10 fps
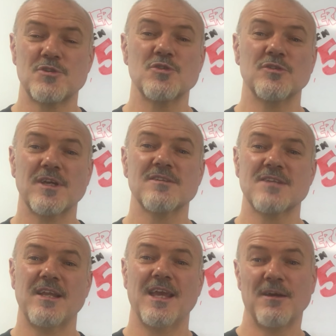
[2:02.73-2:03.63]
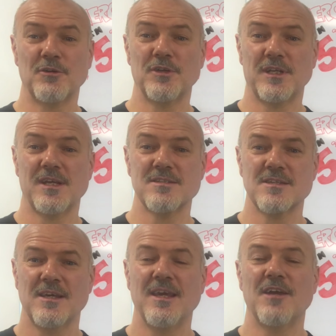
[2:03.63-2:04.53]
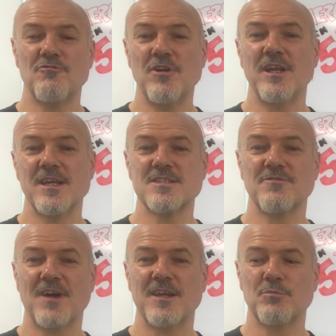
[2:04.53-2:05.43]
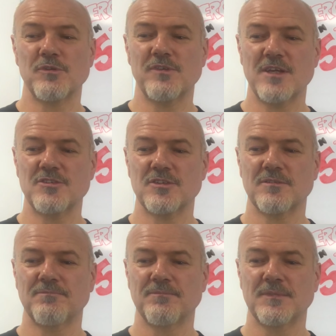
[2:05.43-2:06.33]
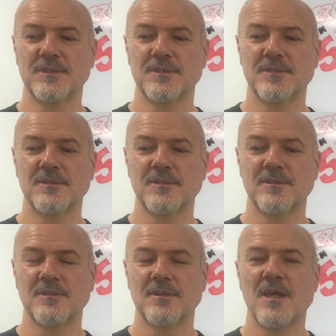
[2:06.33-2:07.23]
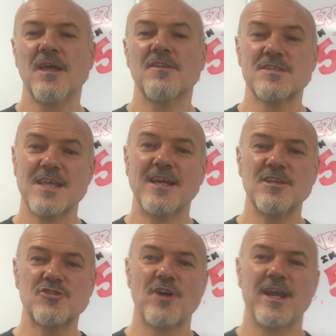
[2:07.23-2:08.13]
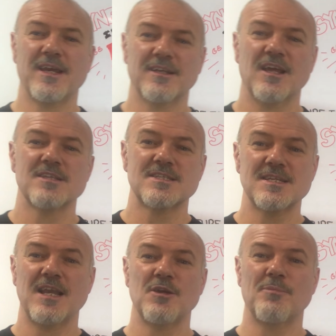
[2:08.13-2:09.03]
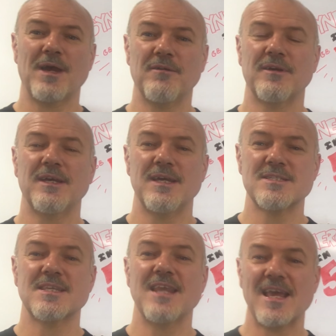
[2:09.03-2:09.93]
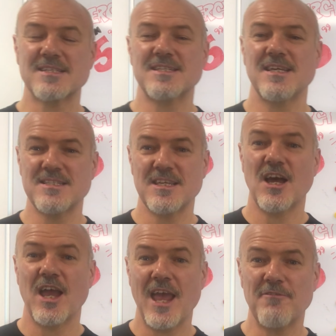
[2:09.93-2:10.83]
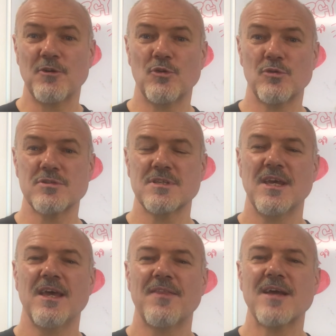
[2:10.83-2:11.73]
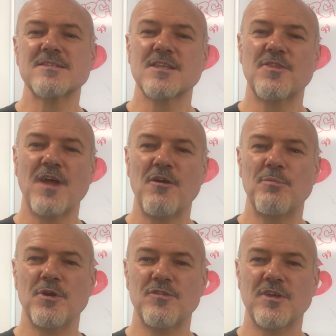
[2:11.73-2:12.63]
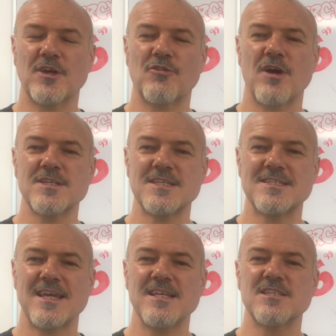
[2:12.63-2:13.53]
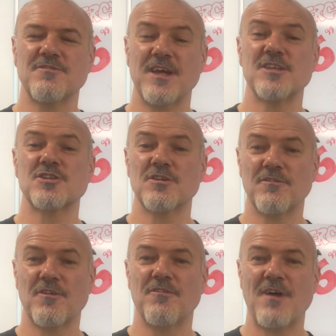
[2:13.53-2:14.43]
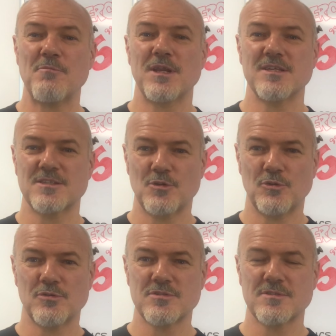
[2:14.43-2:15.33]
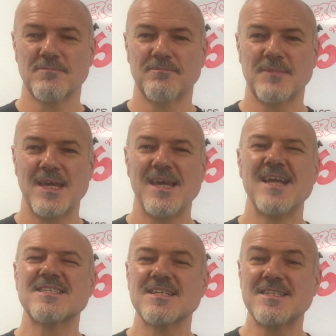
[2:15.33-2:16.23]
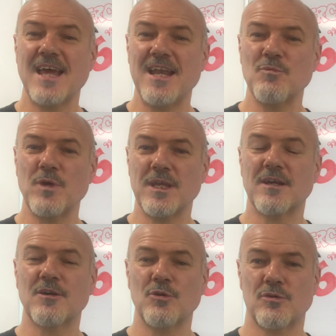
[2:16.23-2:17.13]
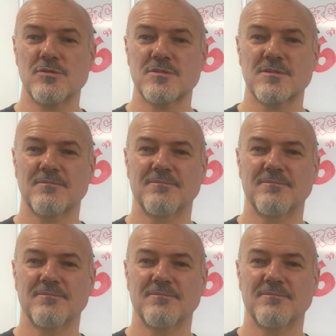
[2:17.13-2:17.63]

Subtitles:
sure they'll tell you how good it is. It really is a valuable session. The second training I'd like to tell you about is the next TCIF course. That's the Therapeutic Crisis Intervention for Families course. It's a 10-week course.